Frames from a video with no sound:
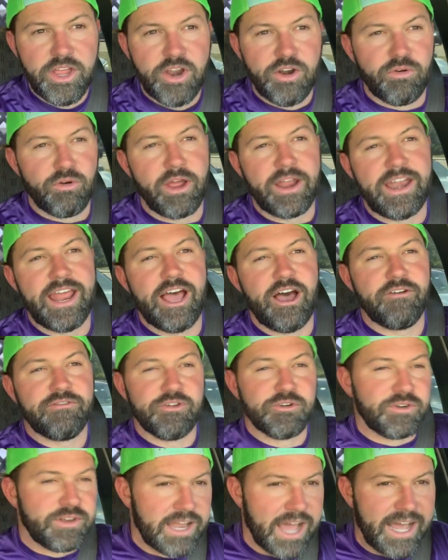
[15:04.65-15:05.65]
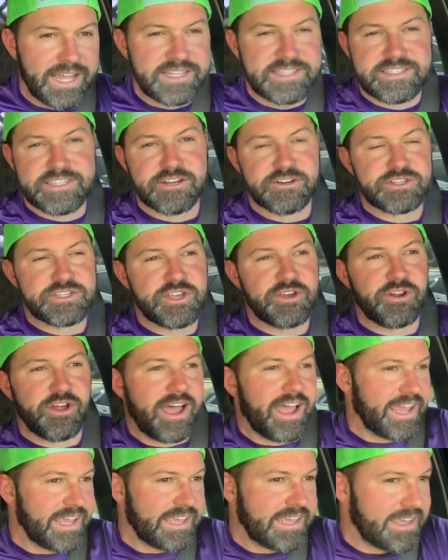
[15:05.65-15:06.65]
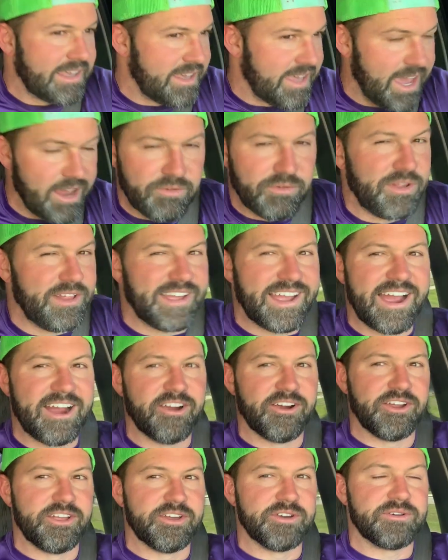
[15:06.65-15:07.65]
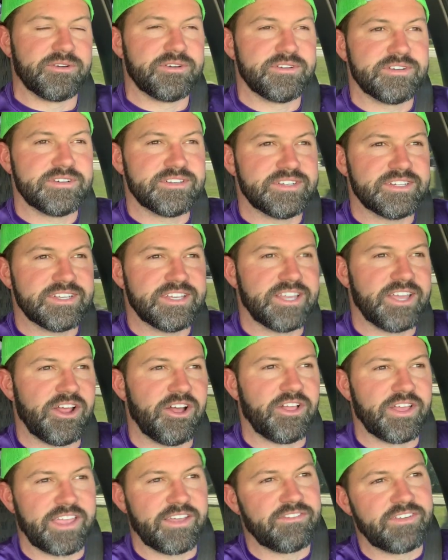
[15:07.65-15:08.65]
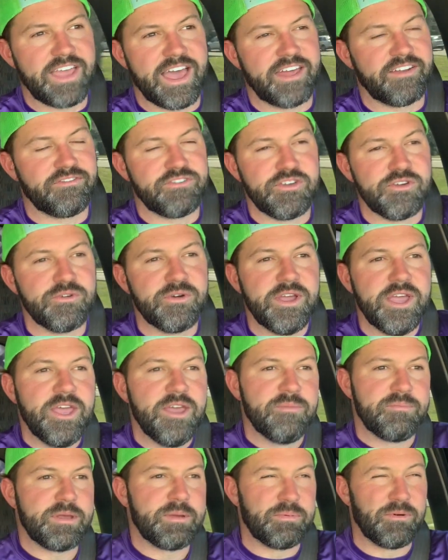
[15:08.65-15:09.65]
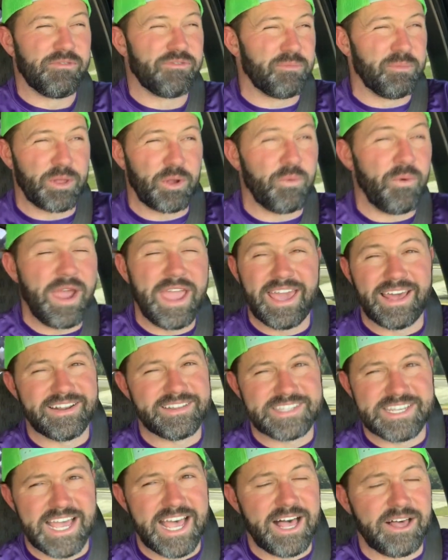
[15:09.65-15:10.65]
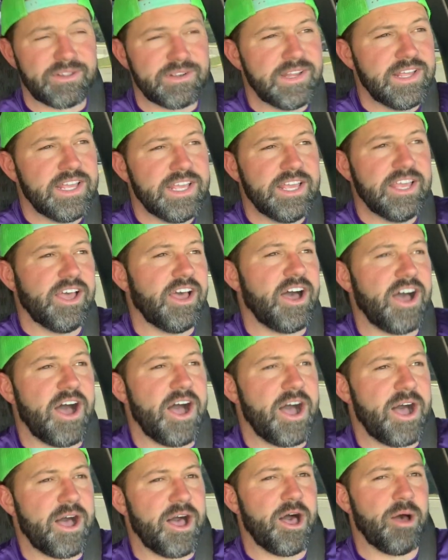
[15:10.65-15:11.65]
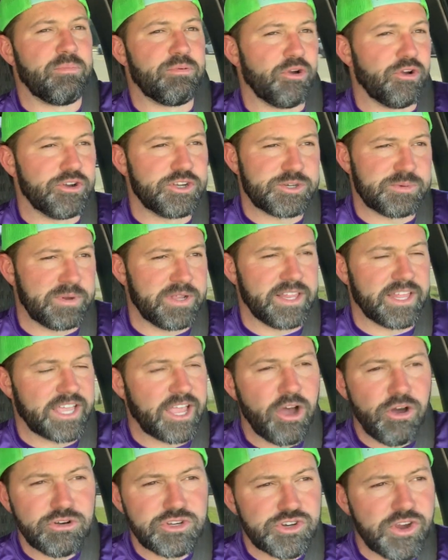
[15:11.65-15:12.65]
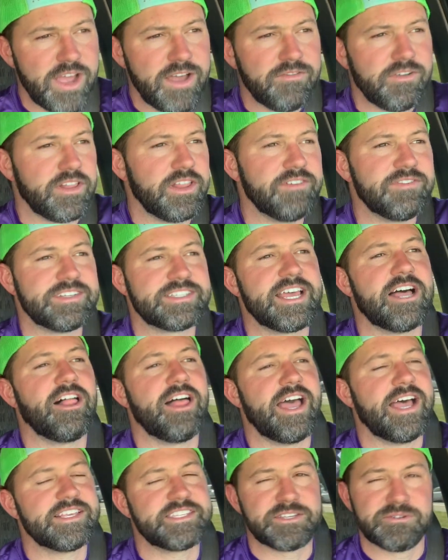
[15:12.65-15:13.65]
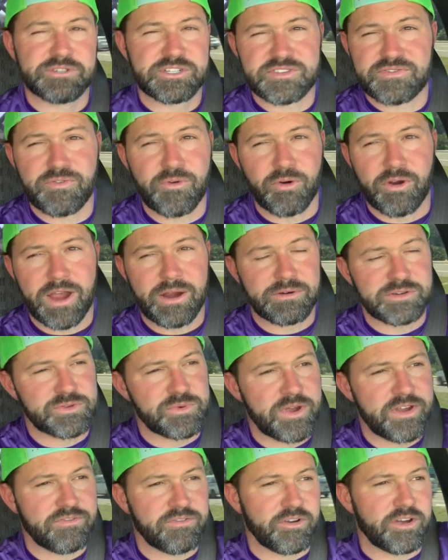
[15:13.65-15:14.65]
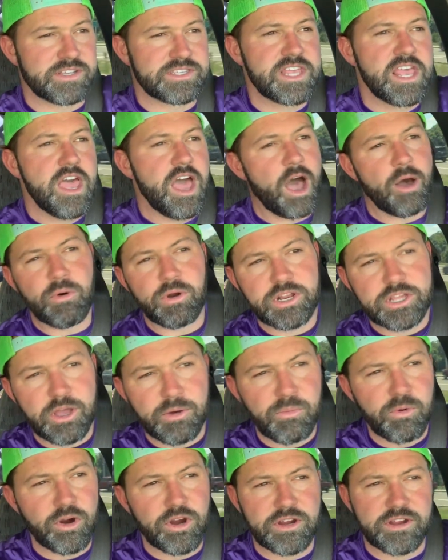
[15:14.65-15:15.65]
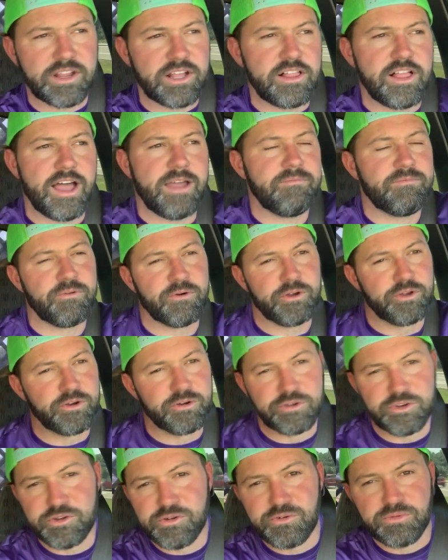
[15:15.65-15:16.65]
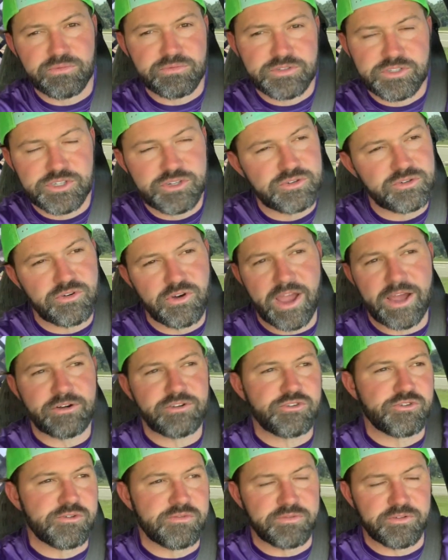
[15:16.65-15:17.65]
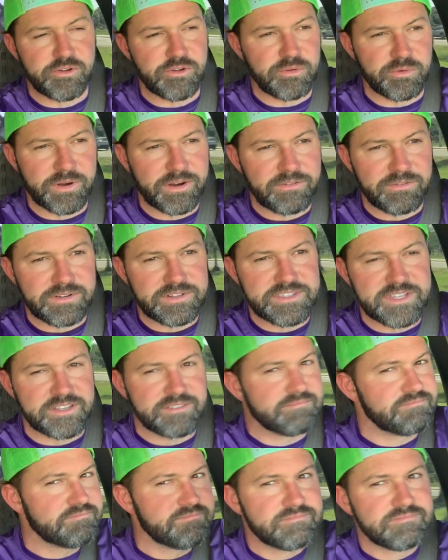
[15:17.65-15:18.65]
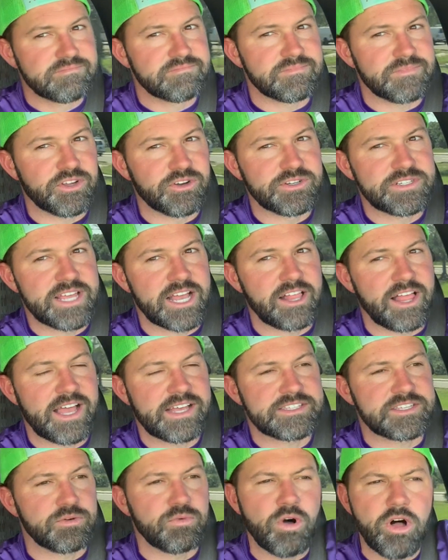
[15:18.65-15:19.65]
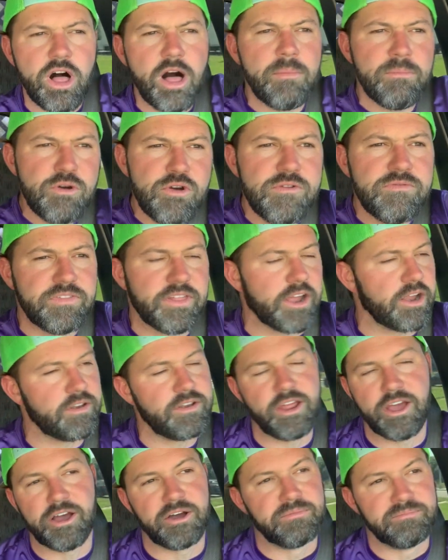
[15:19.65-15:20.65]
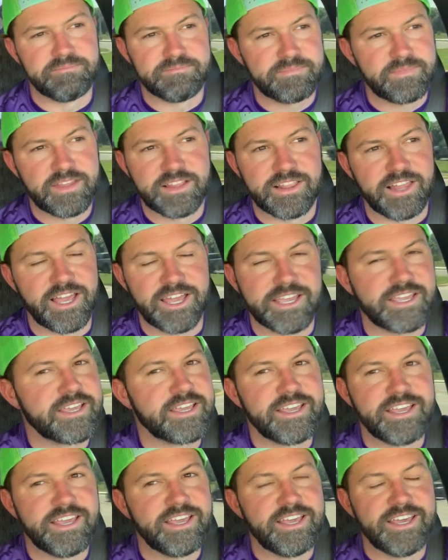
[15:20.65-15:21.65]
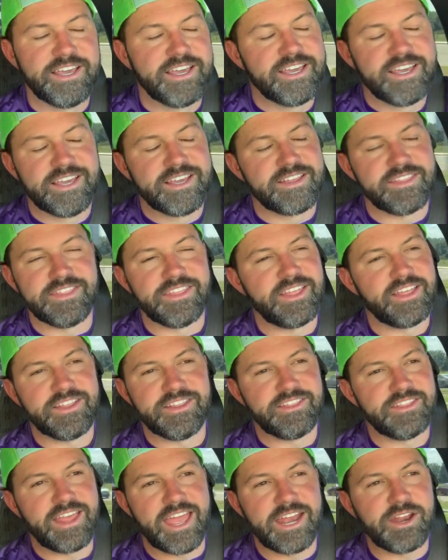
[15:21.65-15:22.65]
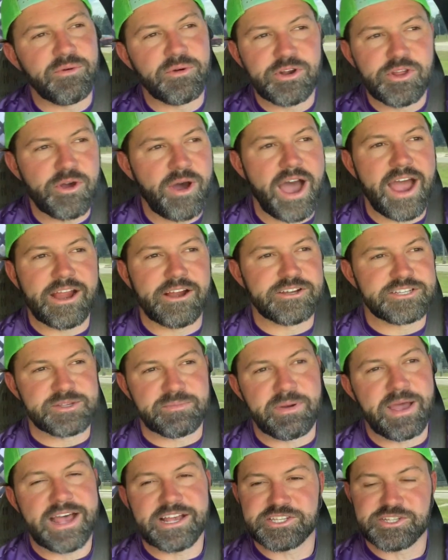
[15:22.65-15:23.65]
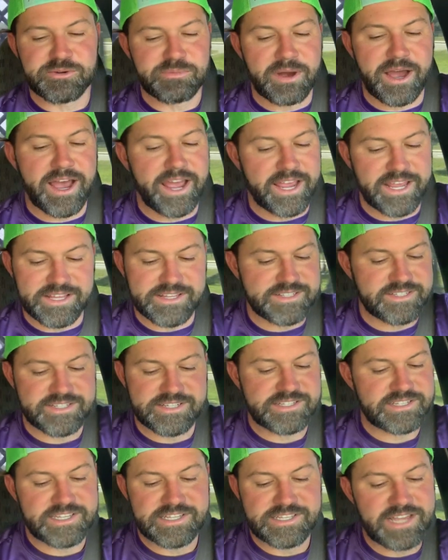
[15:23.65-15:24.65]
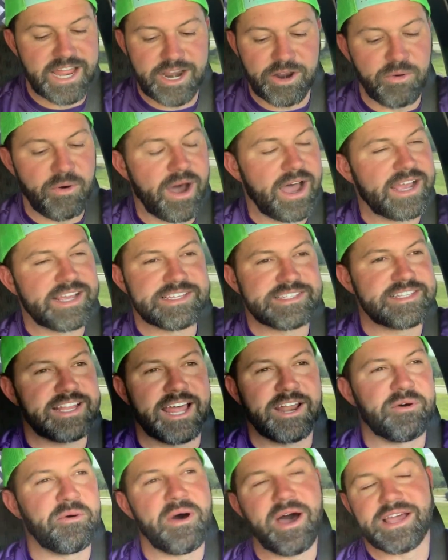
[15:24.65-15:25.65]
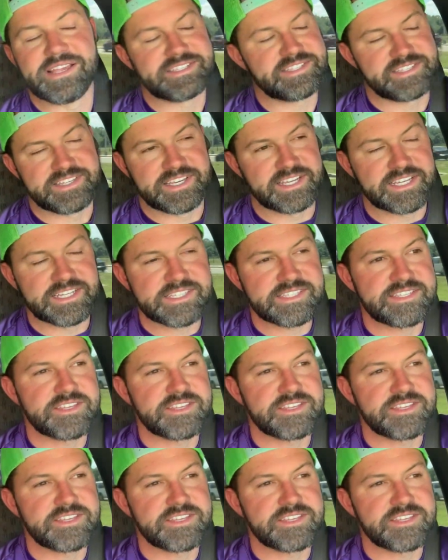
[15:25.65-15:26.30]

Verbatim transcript: Right now, if you're not in Sarasota, I can't really hire you. You know, like I've had a few people from like way out of town uh, approach me like, oh, Trav, I live in Tallahassee, which is four hours away from us. I want to come work and climb for you or do, do ground crew for you or whatever. It's like, you're in Tallahassee. Well, I'll move there. No, like anyone who hires a passerby, is just not a wise, not a wise thing.